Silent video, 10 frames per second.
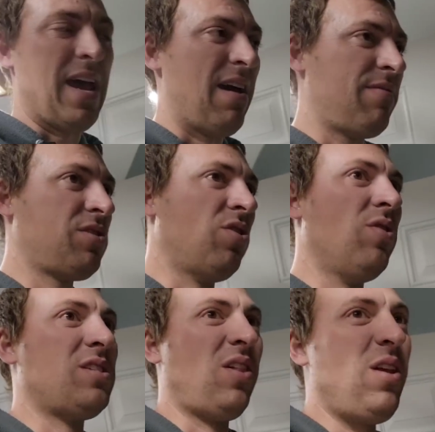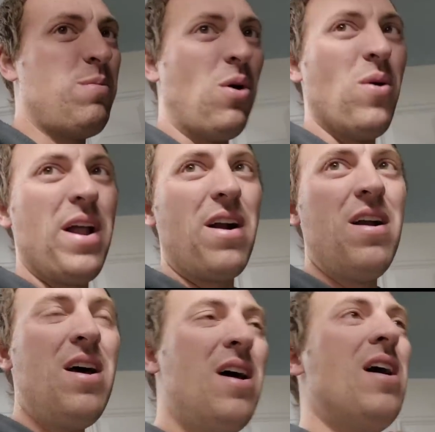and a half. So it's a little bit
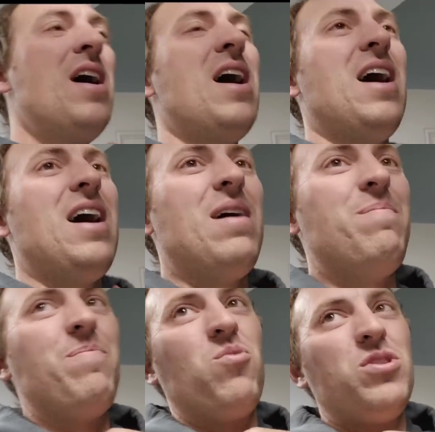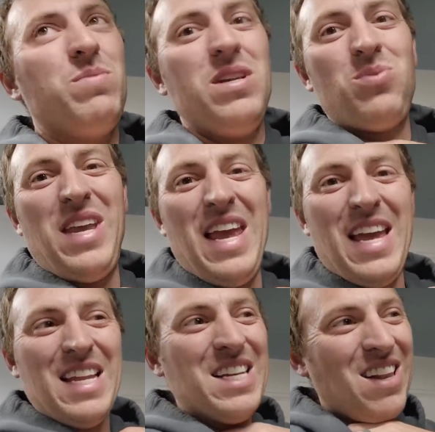wetter um, which means we
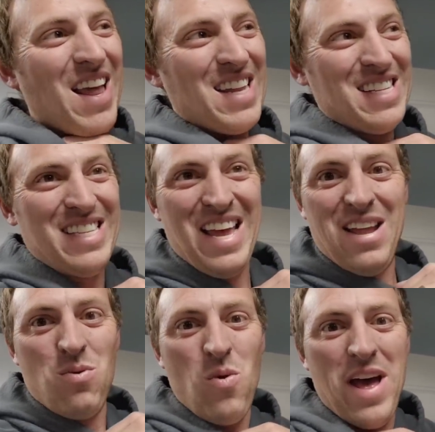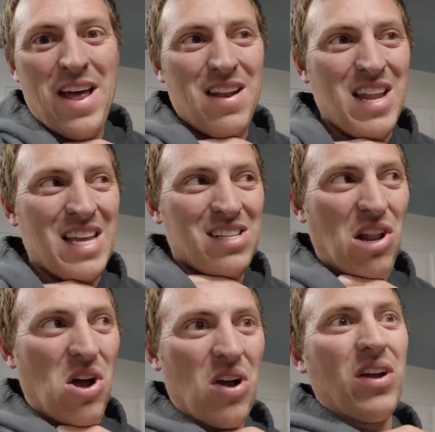can't let it set wet as
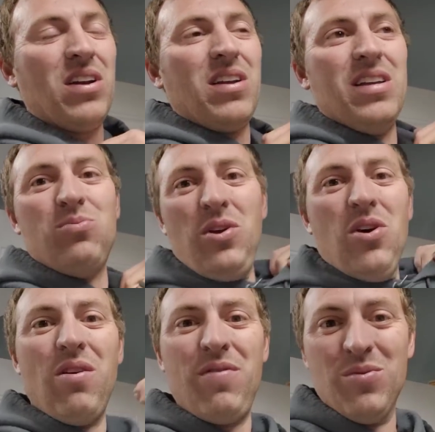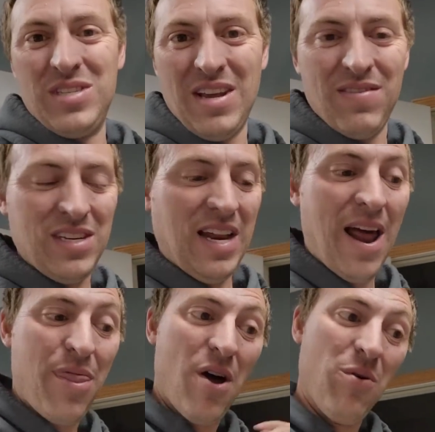long as we could if it was 17.
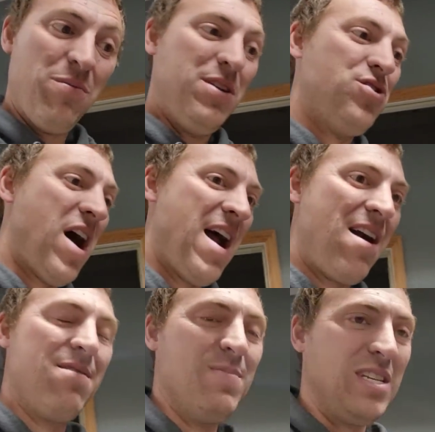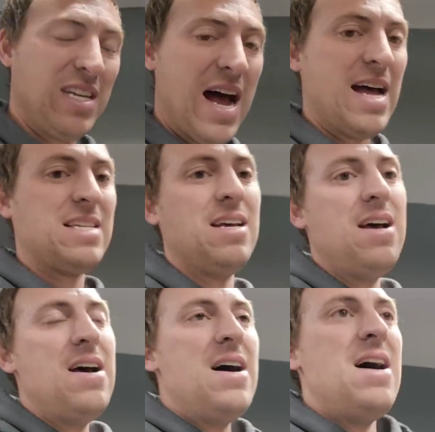I thought it would be drier. It's not.
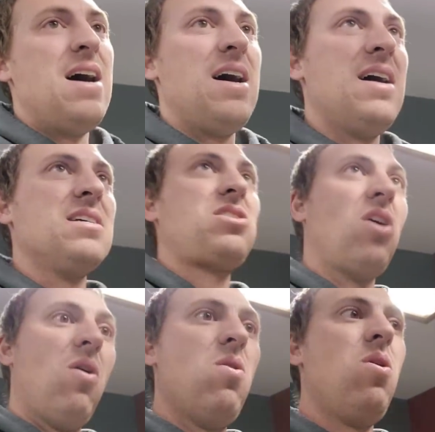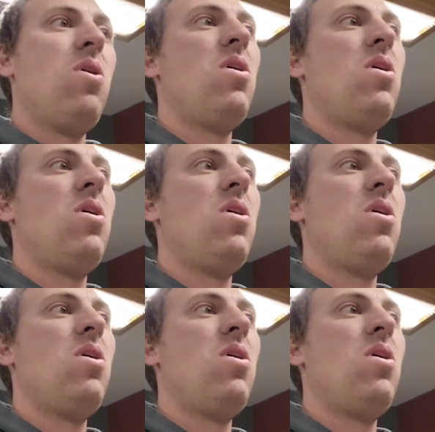Uh, so